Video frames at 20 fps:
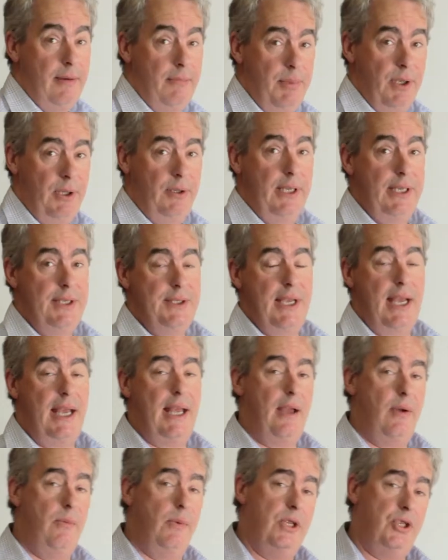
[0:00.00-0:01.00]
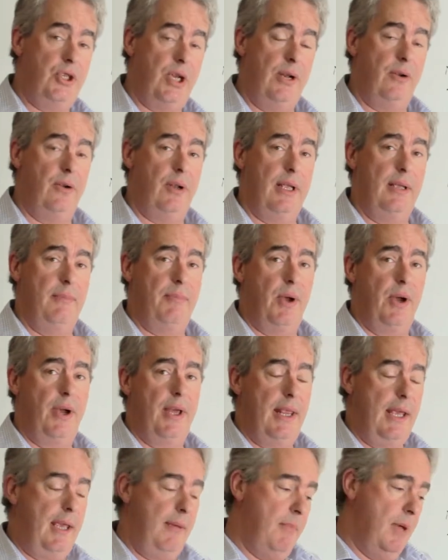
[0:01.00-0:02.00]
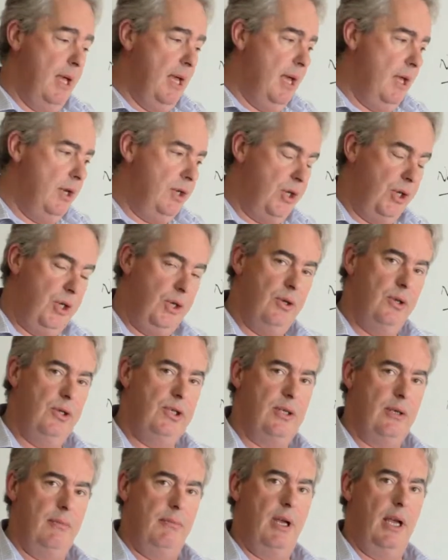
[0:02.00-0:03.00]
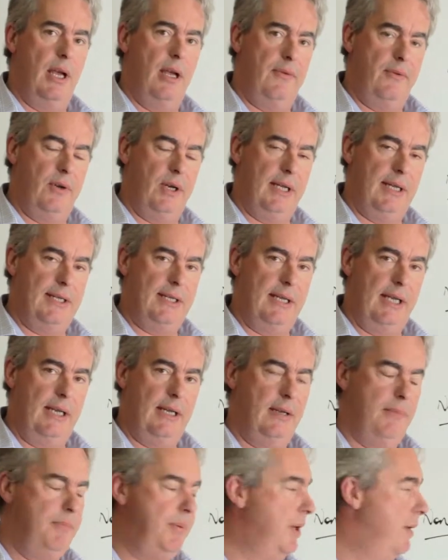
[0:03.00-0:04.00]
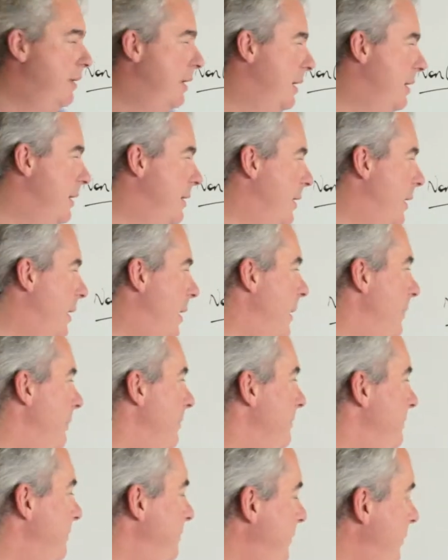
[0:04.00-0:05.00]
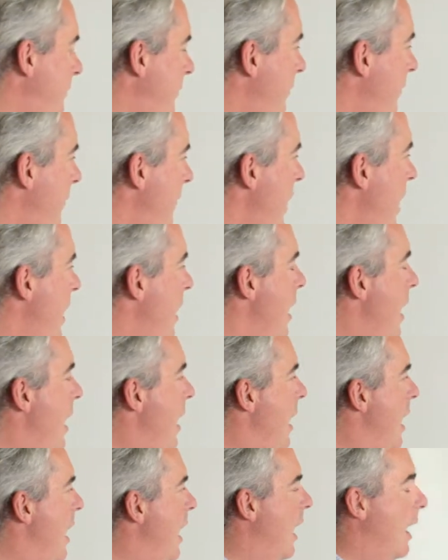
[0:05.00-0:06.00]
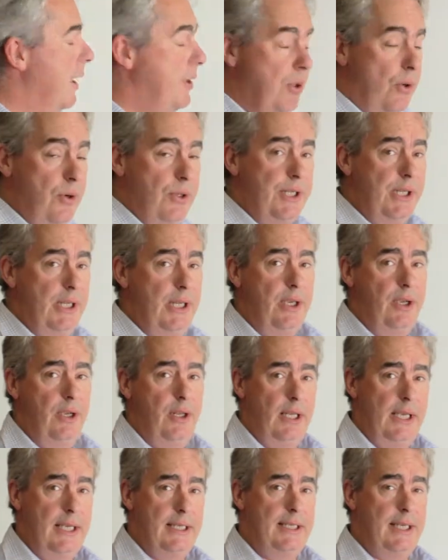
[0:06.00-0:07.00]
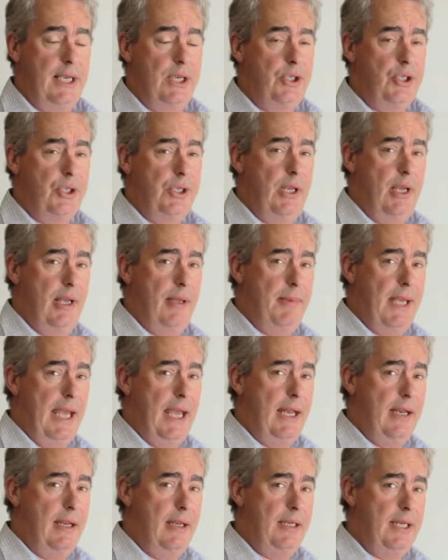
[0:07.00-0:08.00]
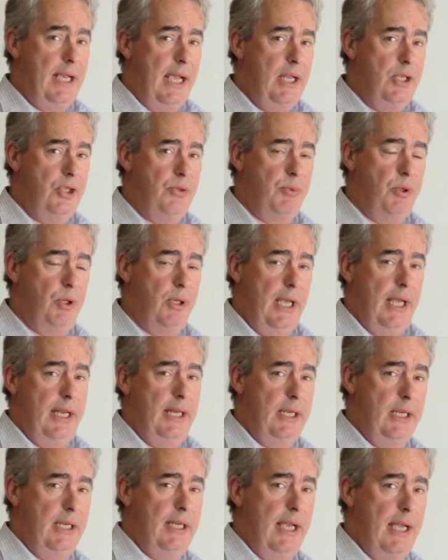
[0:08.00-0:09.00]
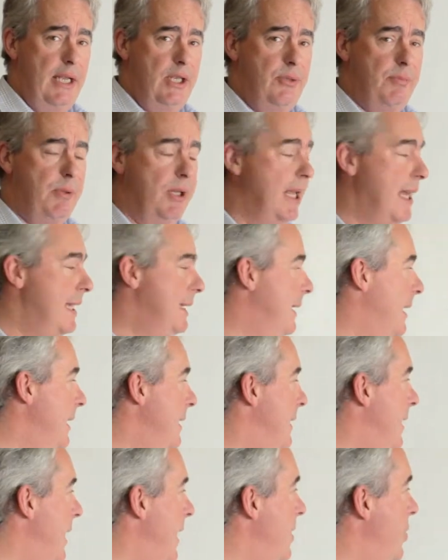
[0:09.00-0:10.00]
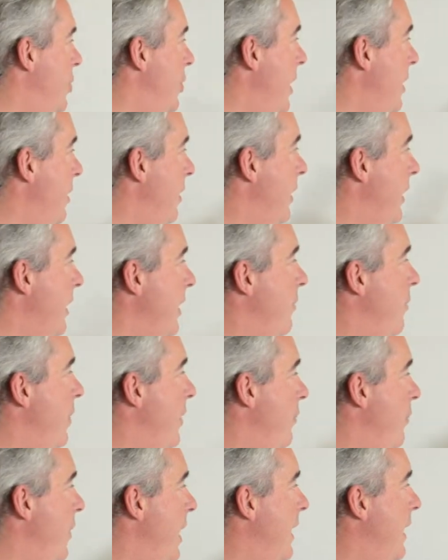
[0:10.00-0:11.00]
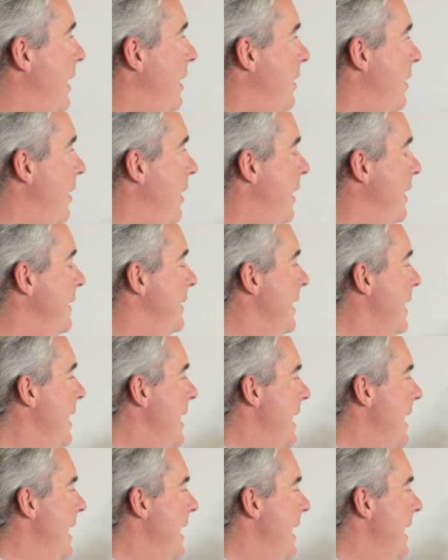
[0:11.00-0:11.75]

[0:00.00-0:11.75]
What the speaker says: and buildings are, and we generally buy them to use them over an extended period of time. I talked in the earlier session about tangible and intangible assets, and generally we recognise